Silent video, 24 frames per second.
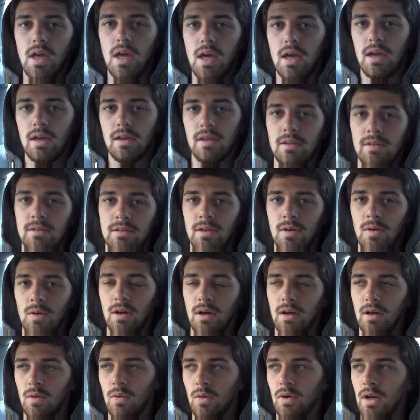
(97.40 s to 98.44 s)
Hey, so
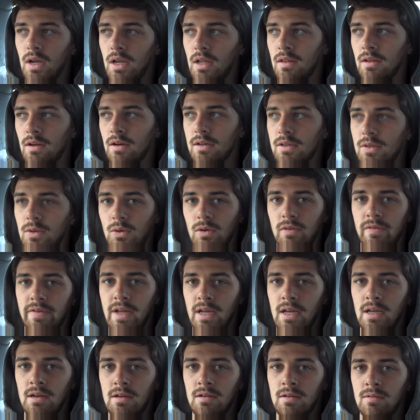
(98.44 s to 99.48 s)
uh, we're in our tour
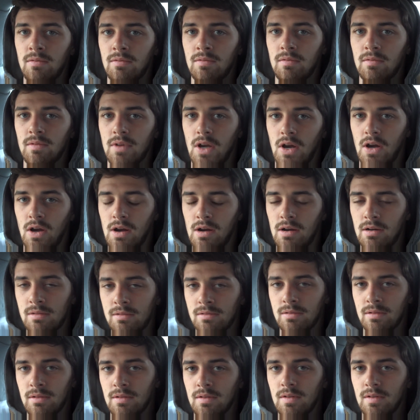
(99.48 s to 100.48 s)
van car,